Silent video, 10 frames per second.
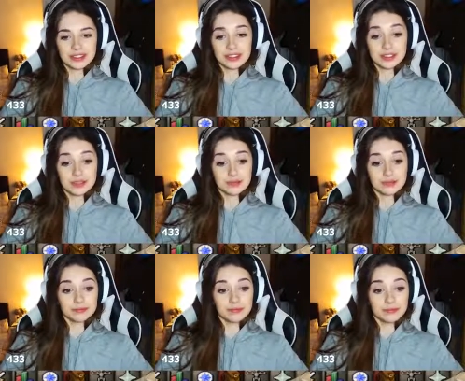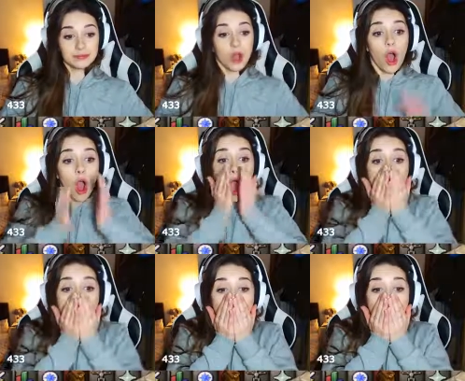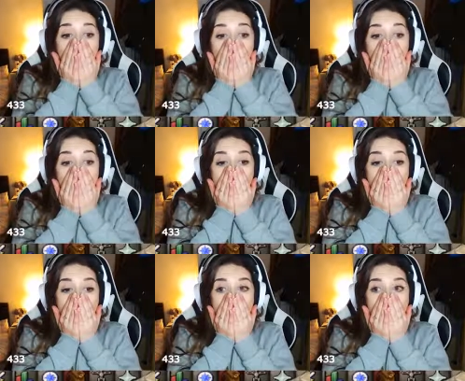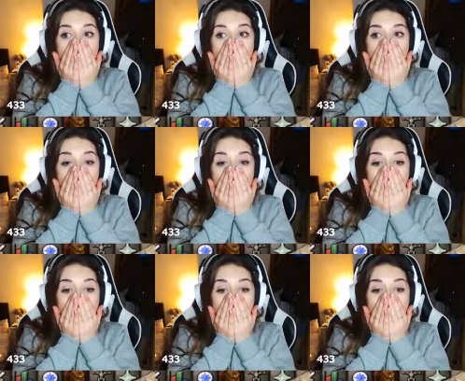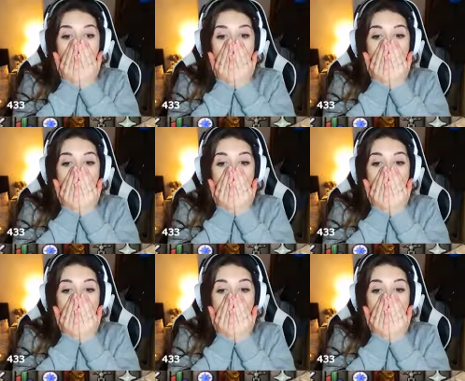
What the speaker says: (no one is talking)